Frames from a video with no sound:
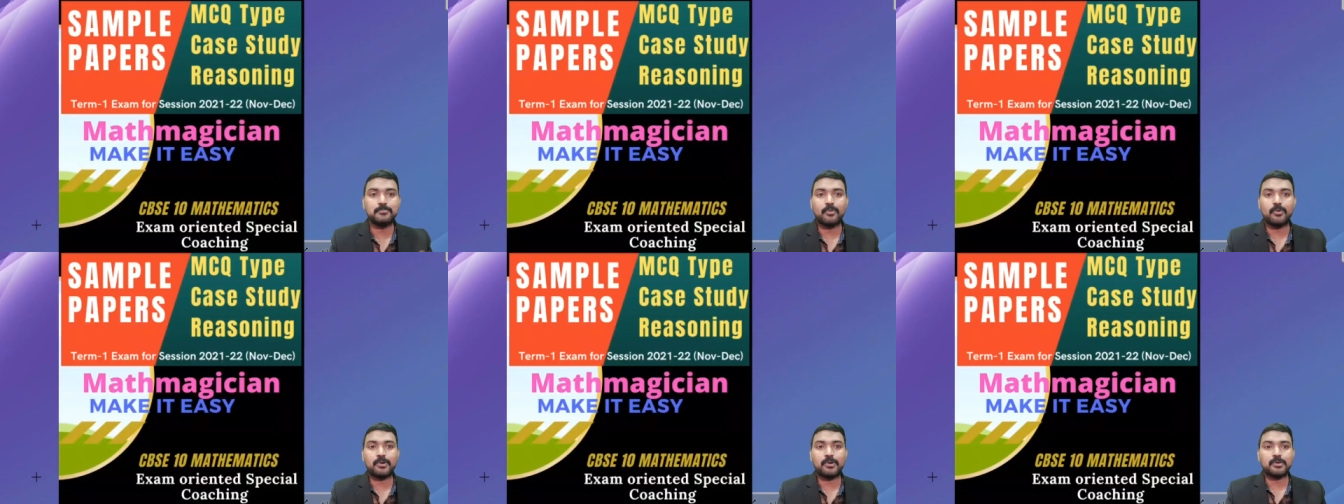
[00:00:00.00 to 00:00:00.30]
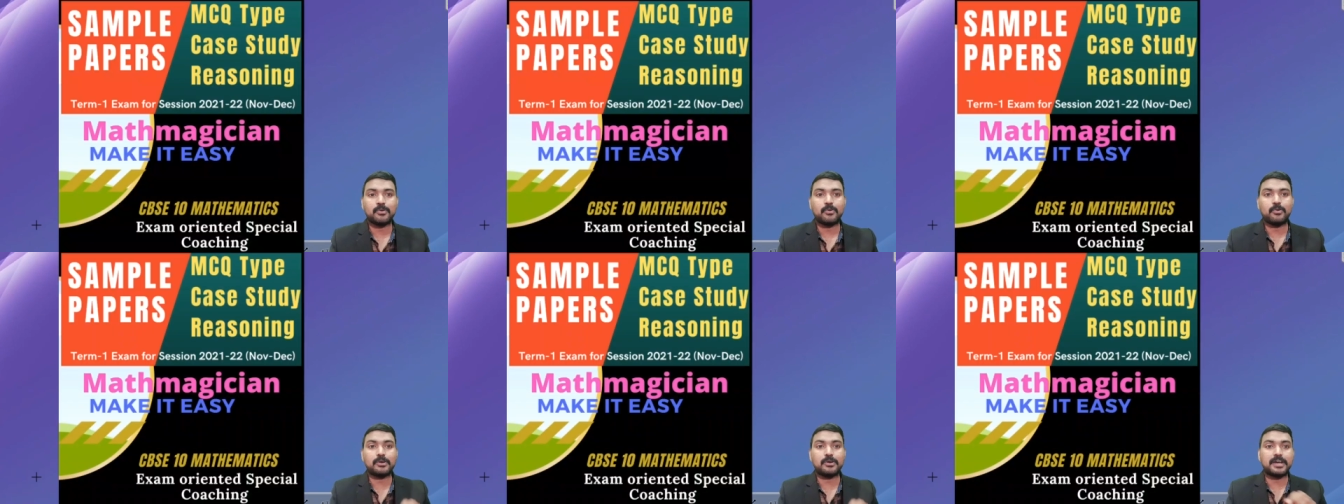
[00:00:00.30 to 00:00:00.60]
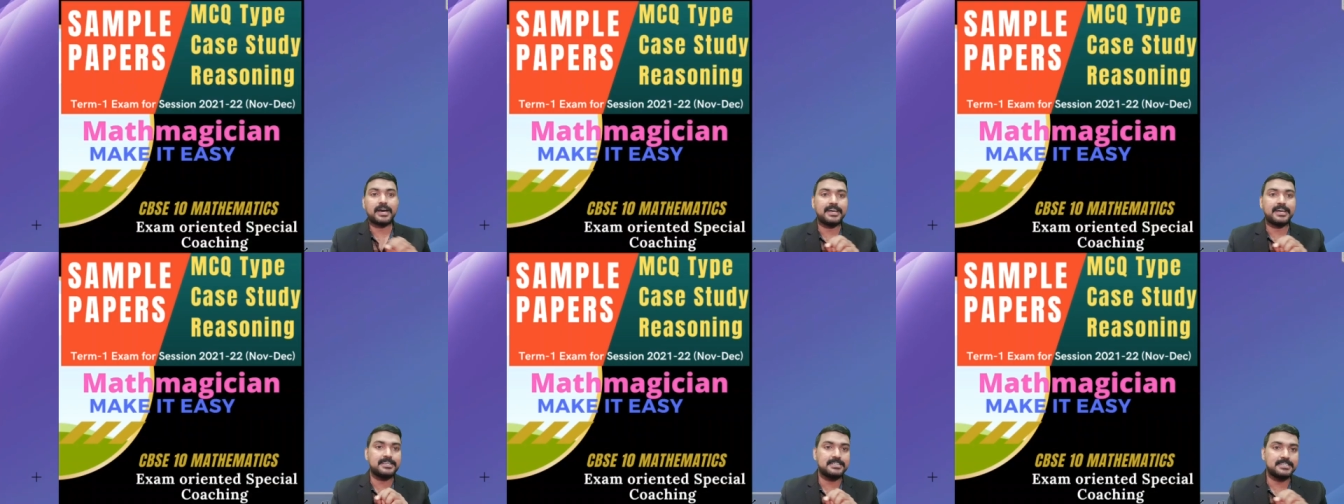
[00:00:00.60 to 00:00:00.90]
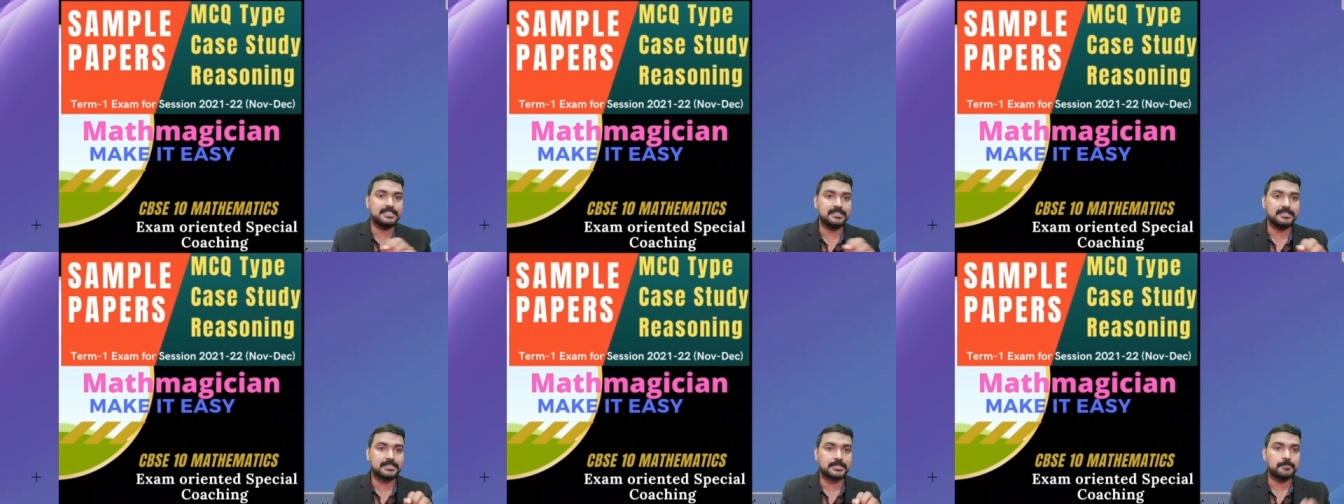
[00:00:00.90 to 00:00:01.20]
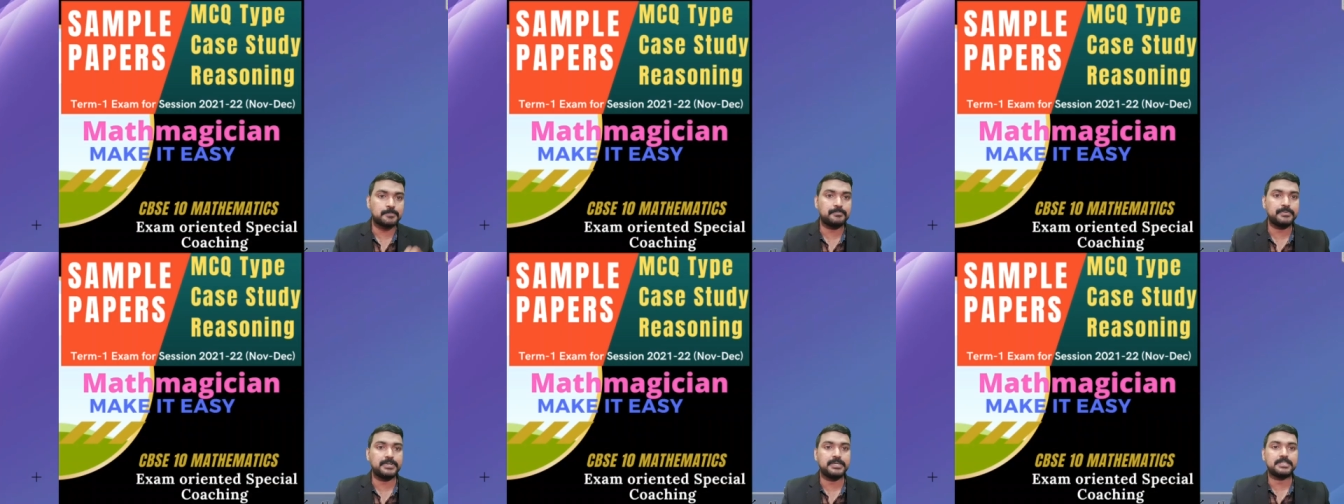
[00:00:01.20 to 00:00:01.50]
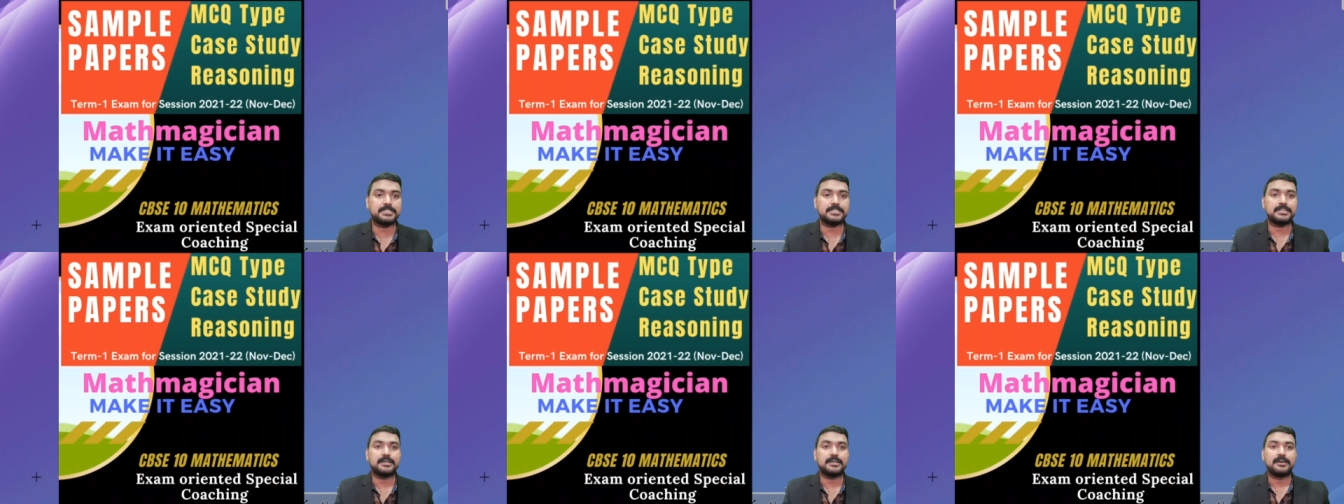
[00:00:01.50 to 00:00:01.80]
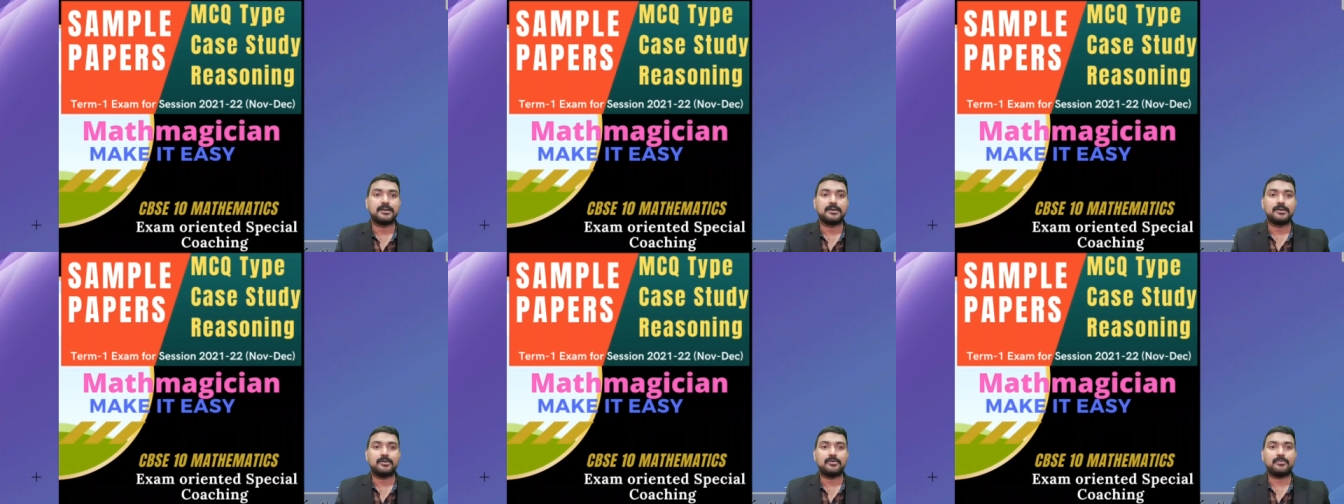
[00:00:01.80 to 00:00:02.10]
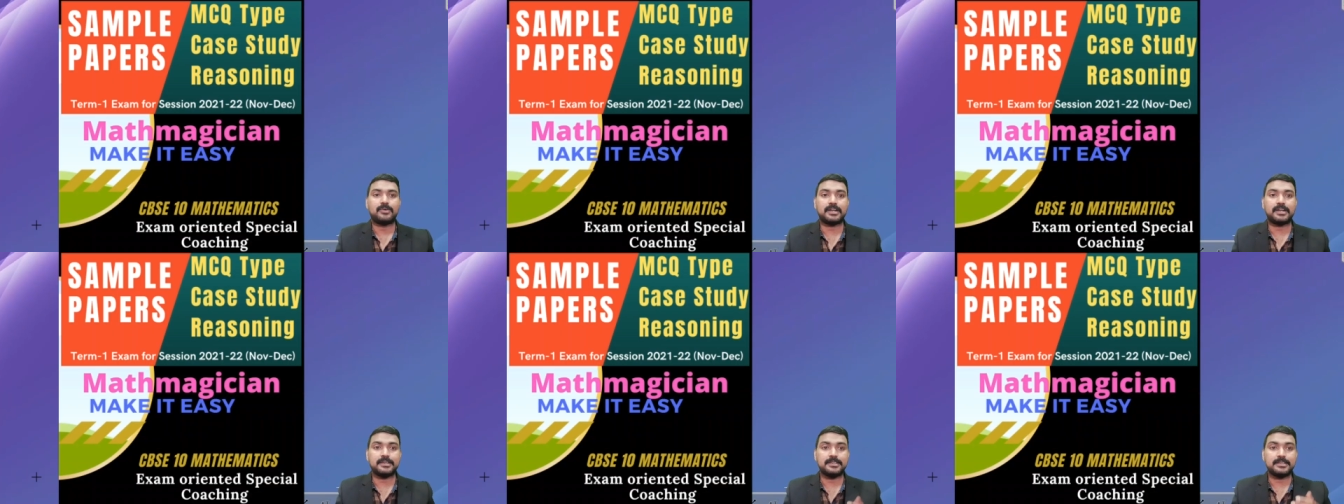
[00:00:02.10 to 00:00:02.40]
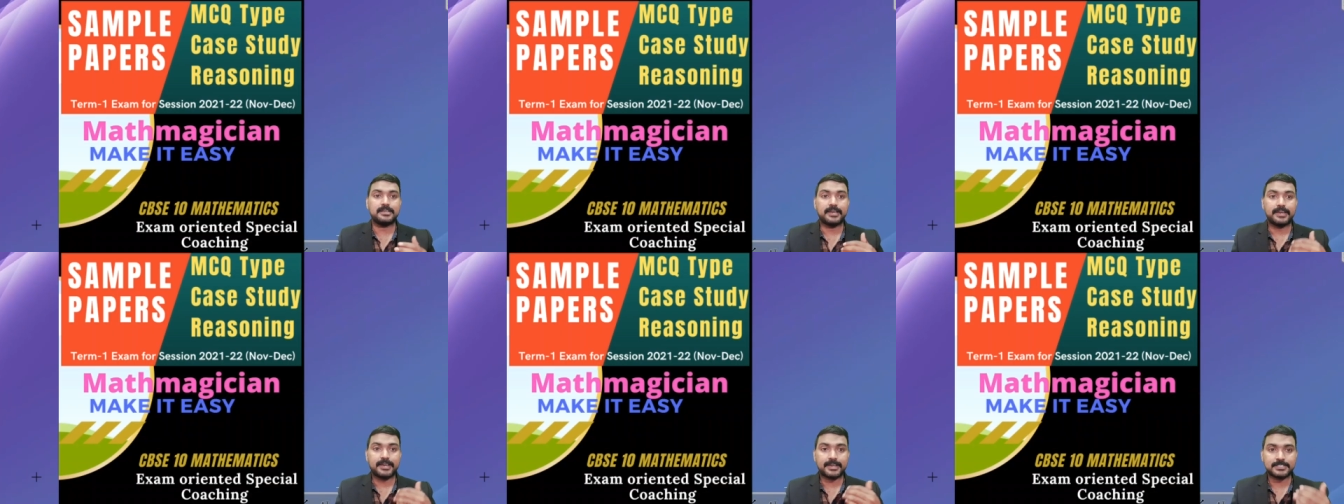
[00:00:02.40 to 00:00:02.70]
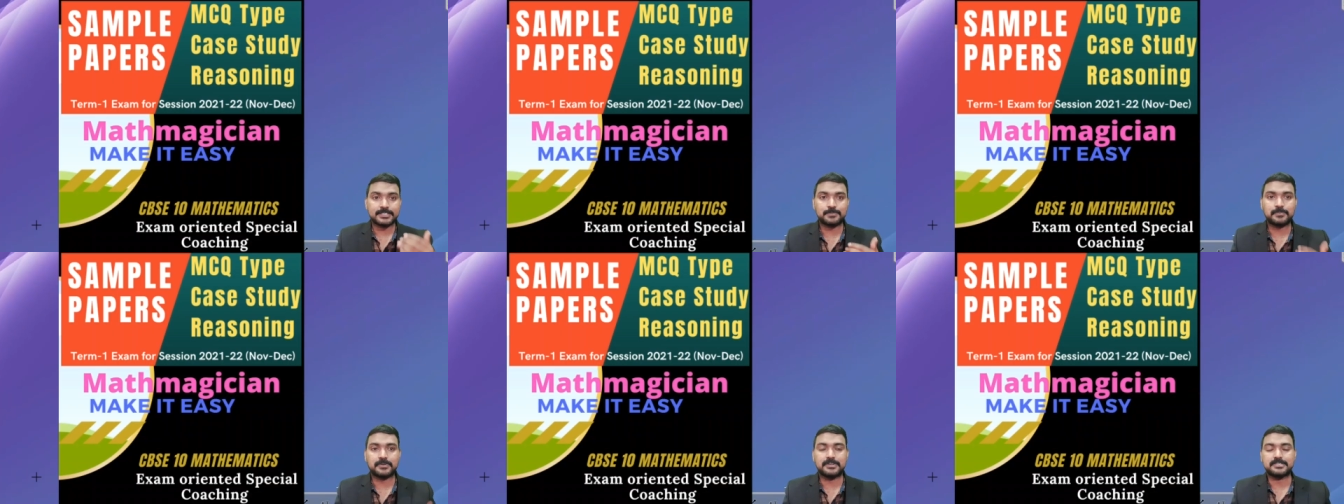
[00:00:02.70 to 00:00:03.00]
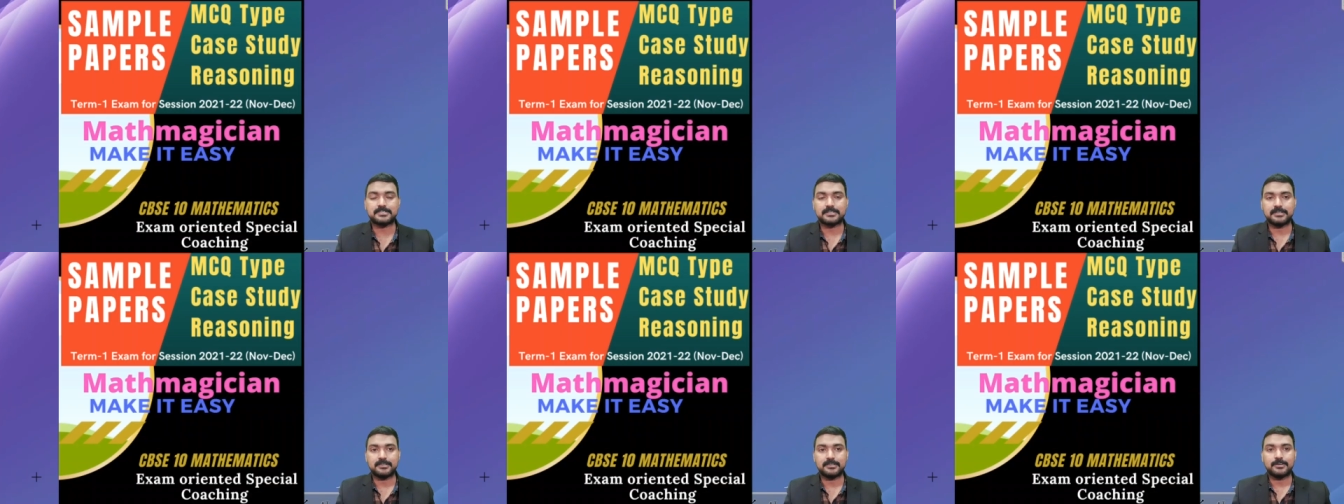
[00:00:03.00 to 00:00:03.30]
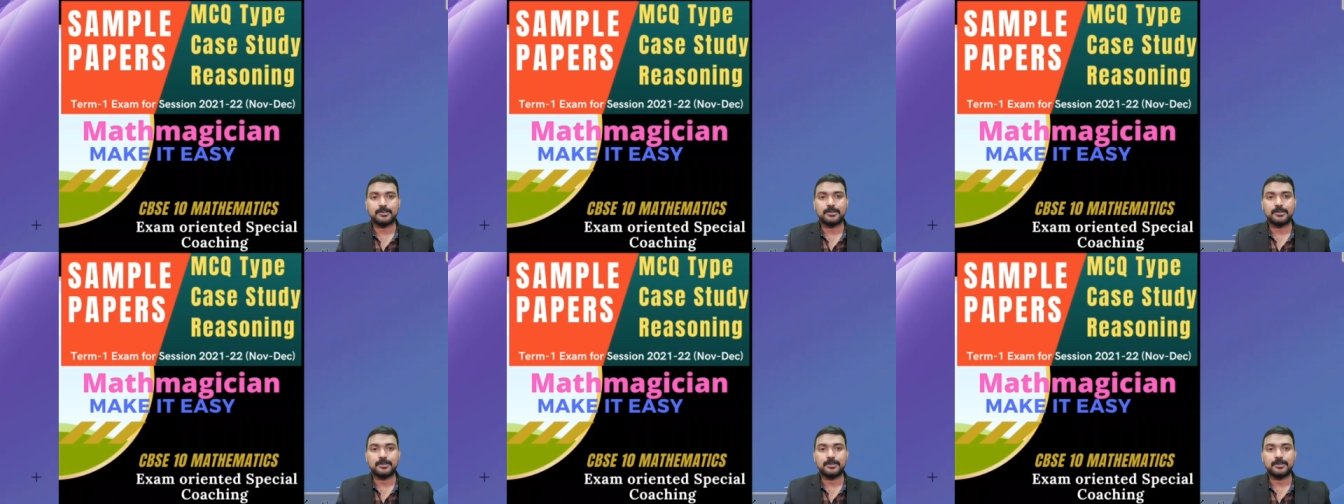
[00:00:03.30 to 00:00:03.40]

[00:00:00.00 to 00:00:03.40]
more or I didn't repeat what I expressed.